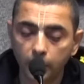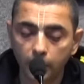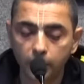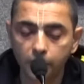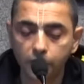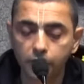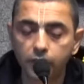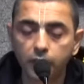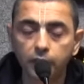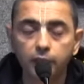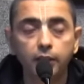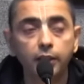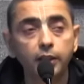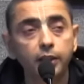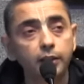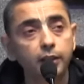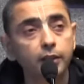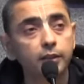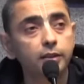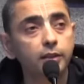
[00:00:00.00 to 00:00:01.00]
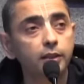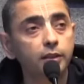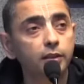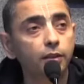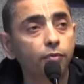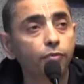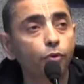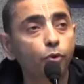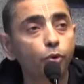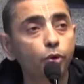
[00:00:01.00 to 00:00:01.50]
Krishna in the Gita says
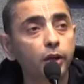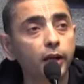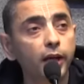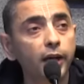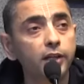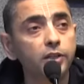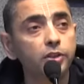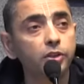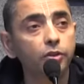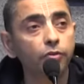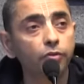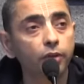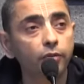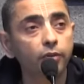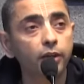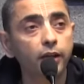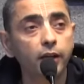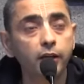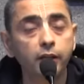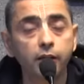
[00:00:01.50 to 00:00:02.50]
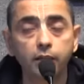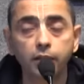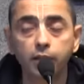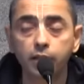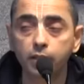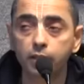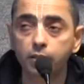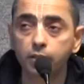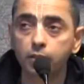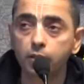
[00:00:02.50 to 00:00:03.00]
the four kinds of living
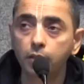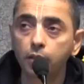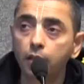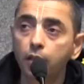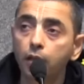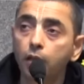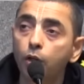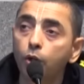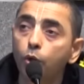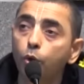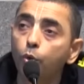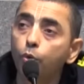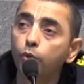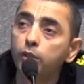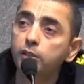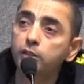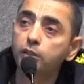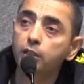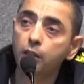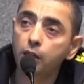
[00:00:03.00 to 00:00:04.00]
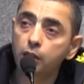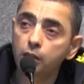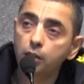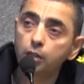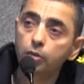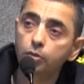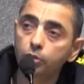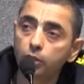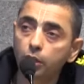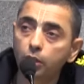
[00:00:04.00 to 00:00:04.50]
entities who will
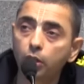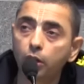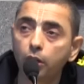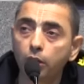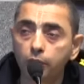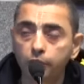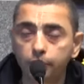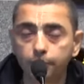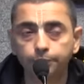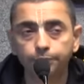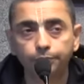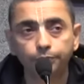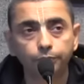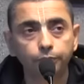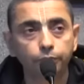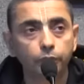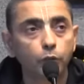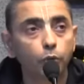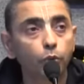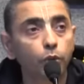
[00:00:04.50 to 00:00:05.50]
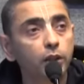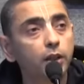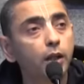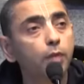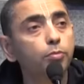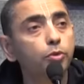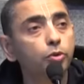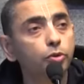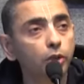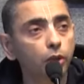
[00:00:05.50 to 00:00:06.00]
surrender to the Lord, who will
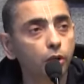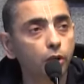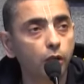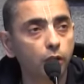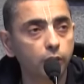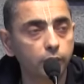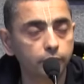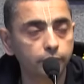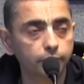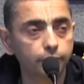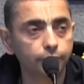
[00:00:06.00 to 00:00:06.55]
come to the Lord.